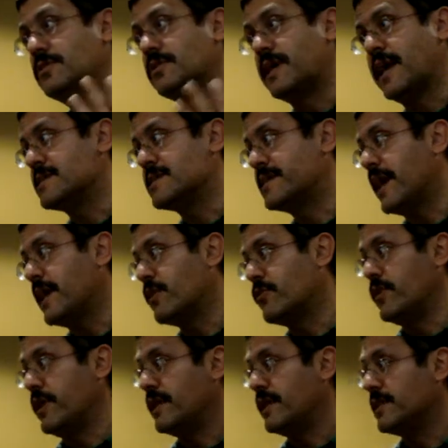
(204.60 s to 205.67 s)
gas
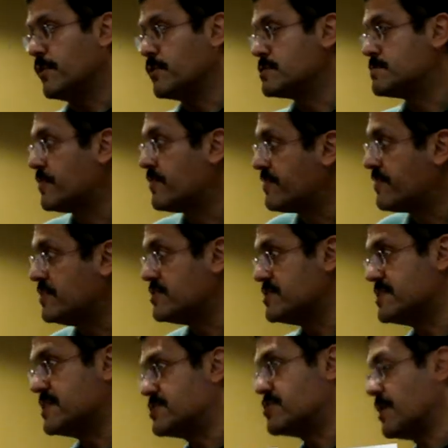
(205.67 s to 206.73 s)
gangrene, that was
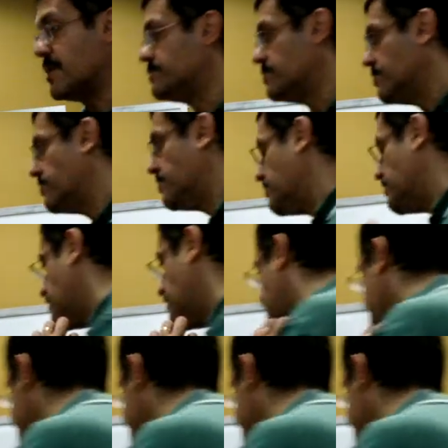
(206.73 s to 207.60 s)
Perfringes, this chapter, the